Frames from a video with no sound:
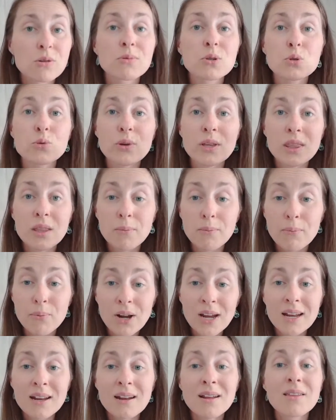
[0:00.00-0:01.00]
between the
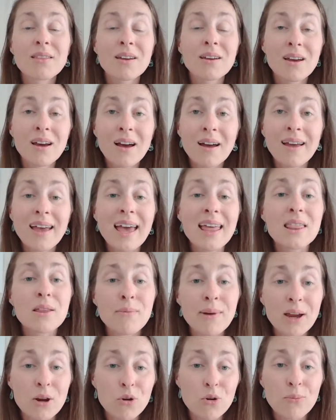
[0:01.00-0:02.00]
brain, the gut, and the
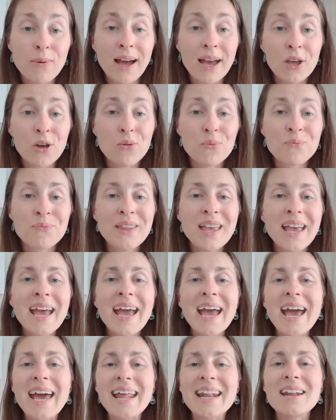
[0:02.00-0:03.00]
microbiome.
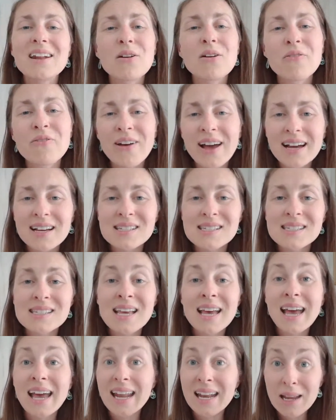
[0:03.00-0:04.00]
And it affects
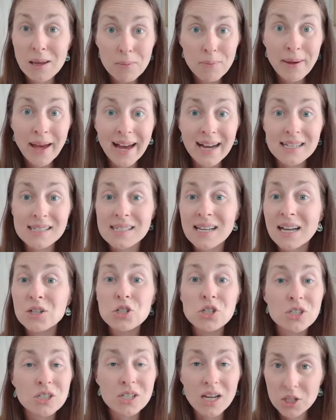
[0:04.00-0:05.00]
and impacts not
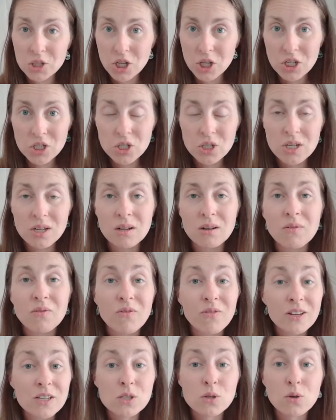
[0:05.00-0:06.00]
just digestion and
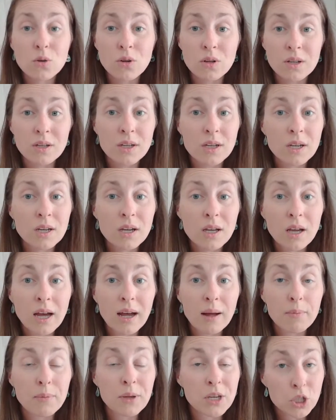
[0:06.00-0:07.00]
physical
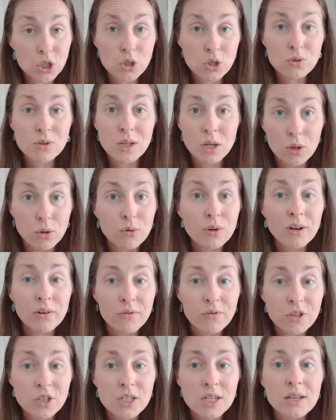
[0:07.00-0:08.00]
issues, including
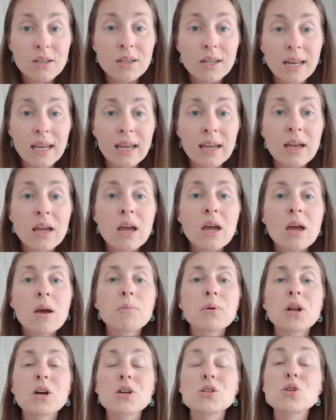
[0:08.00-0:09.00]
fertility,
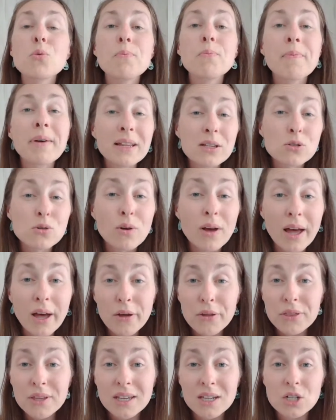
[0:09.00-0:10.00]
but also mental
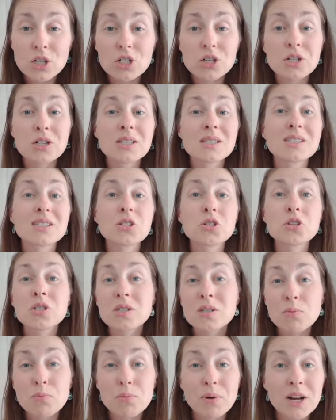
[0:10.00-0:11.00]
health conditions such
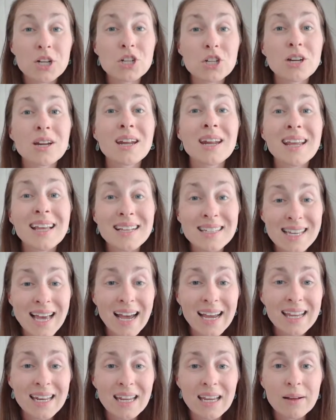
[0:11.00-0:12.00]
as depression and
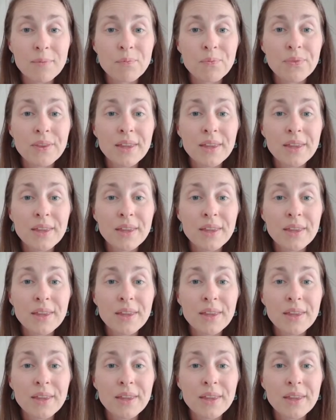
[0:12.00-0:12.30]
anxiety.